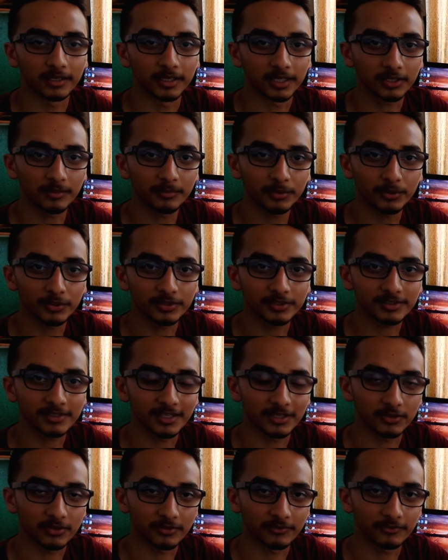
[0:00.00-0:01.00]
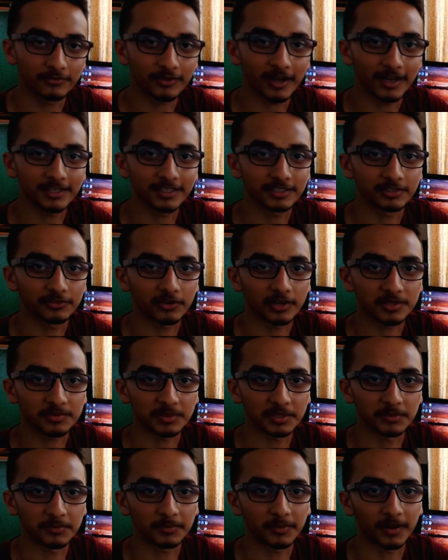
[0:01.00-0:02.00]
components that you can find in a
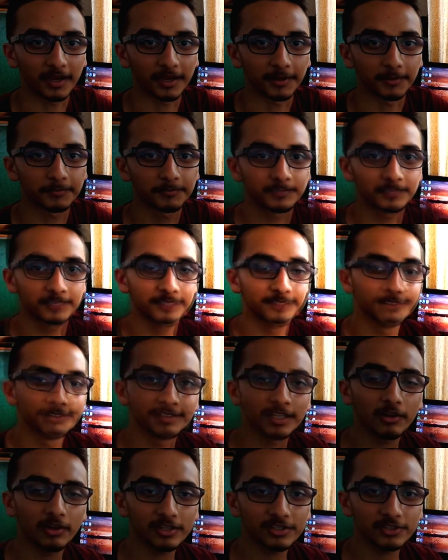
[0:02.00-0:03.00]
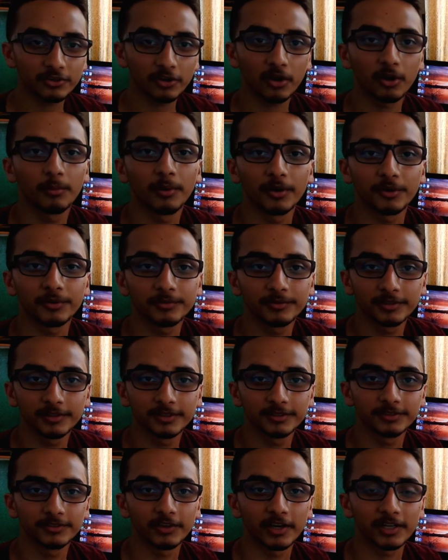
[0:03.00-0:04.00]
Raspberry Pi. Now let's talk about
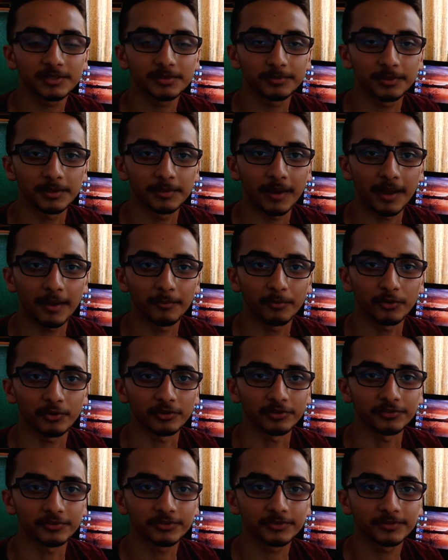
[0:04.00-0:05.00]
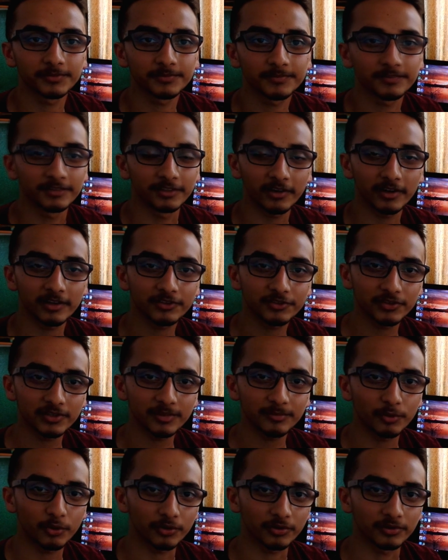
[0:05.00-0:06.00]
Raspberry Pi models. There are three
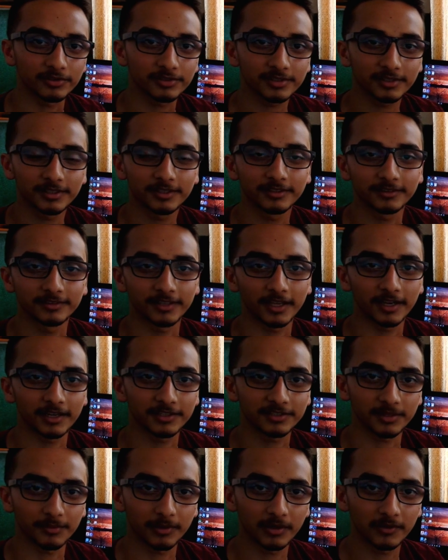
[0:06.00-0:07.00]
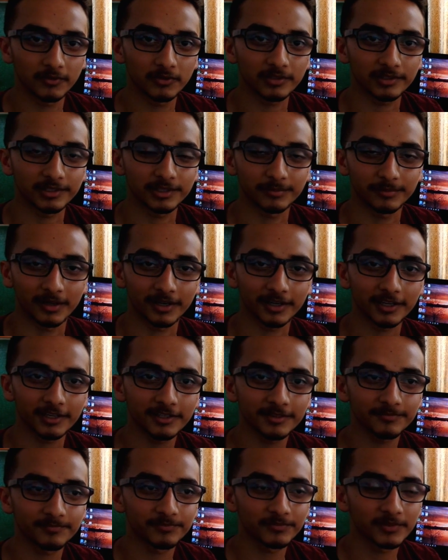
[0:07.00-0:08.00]
models that is available in the market.
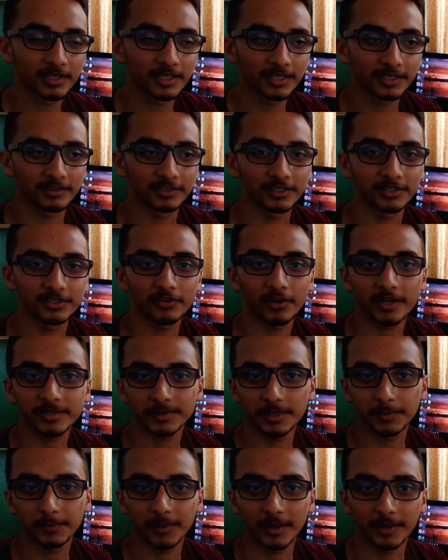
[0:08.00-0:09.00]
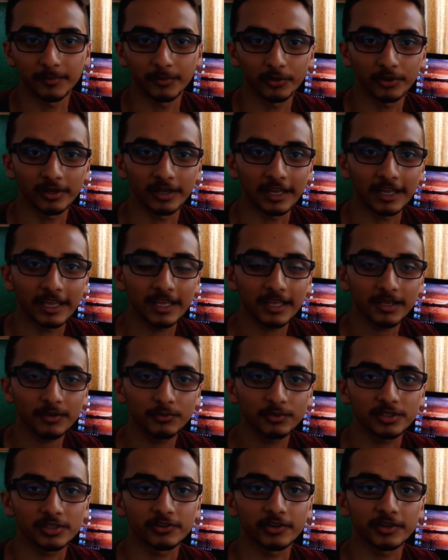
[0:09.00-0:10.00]
There is a Raspberry Pi Model A,
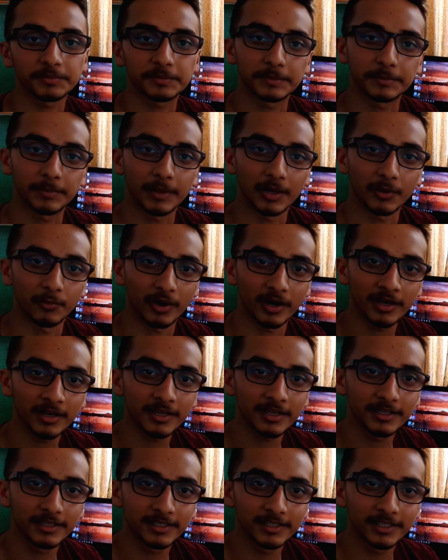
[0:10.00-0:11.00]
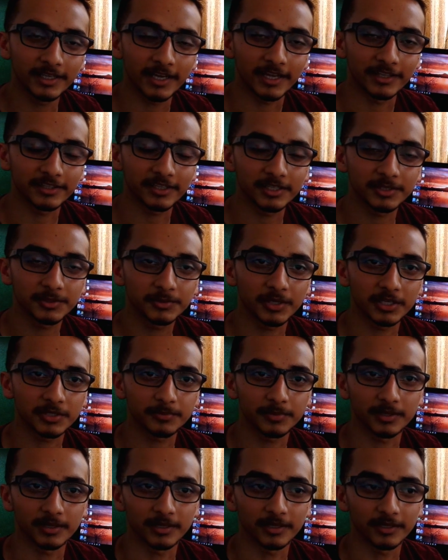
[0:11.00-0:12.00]
which is Raspberry Pi 1, and there is
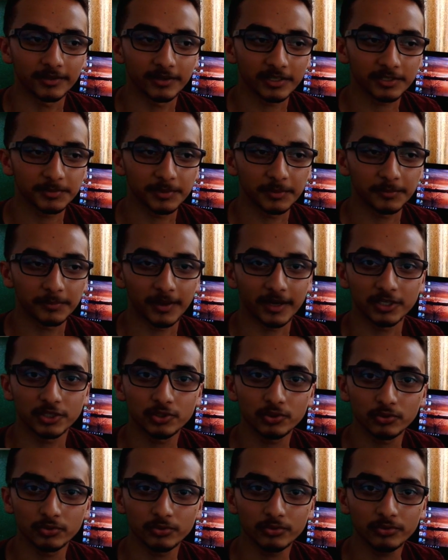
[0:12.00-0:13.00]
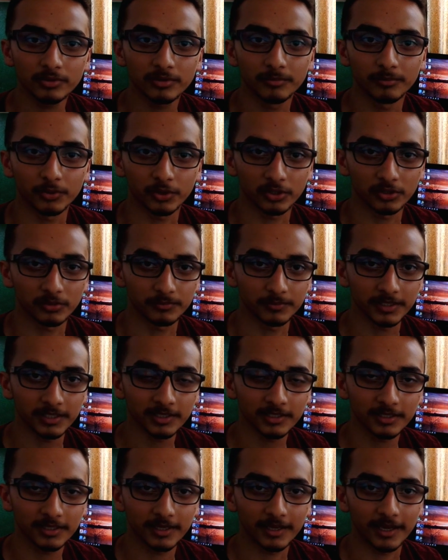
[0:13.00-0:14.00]
Raspberry Pi 2 Model
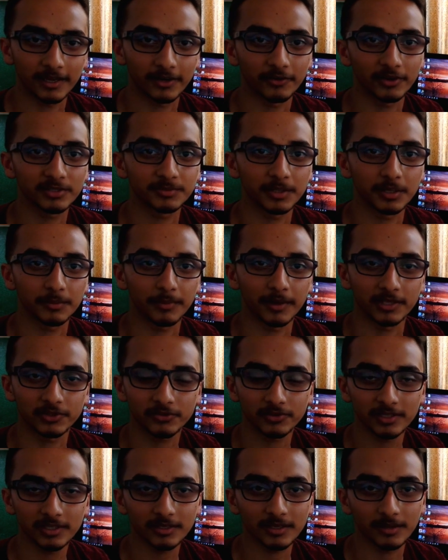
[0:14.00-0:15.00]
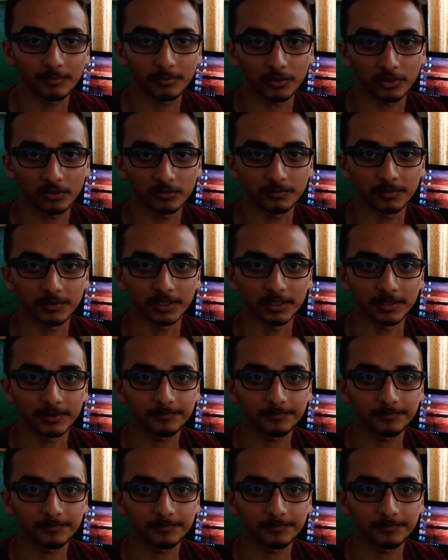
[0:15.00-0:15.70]
B, and a Raspberry Pi 3 and Model B.